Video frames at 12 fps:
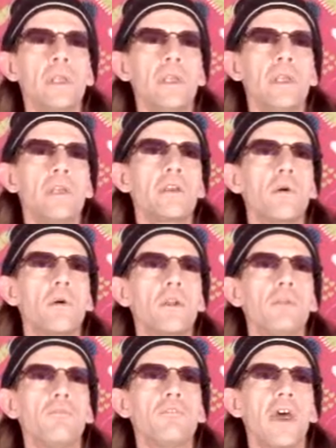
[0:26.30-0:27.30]
Ego
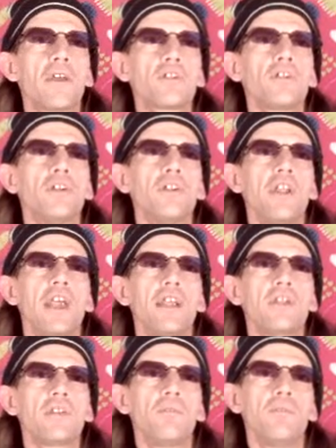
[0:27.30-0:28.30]
infection
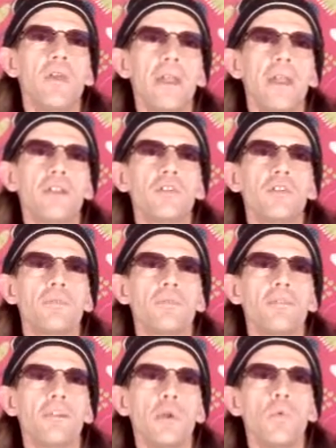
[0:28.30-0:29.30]
takes advantage of
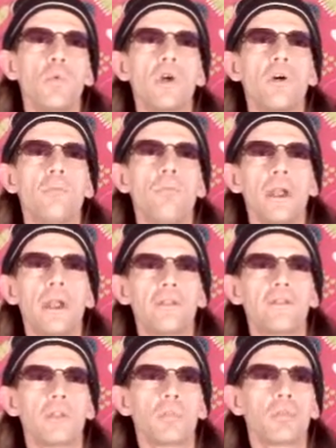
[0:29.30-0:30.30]
free will by
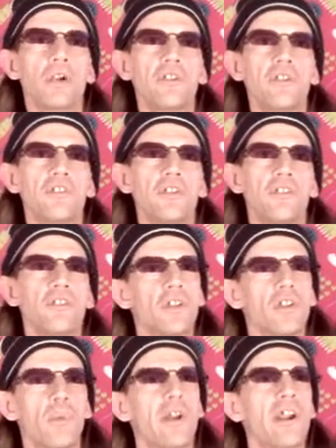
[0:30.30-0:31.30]
suppressing
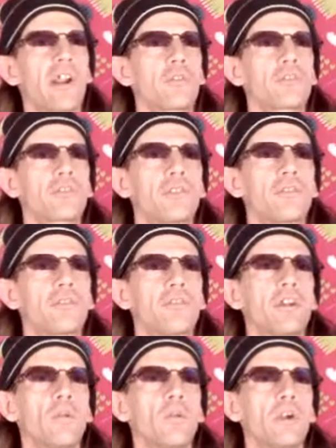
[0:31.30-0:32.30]
someone else's
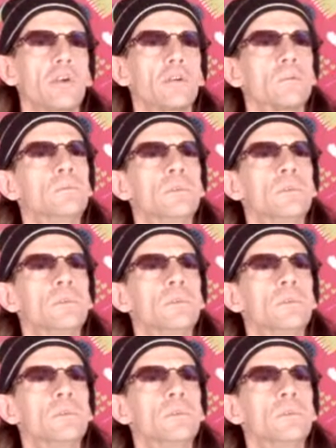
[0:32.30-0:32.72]
free will.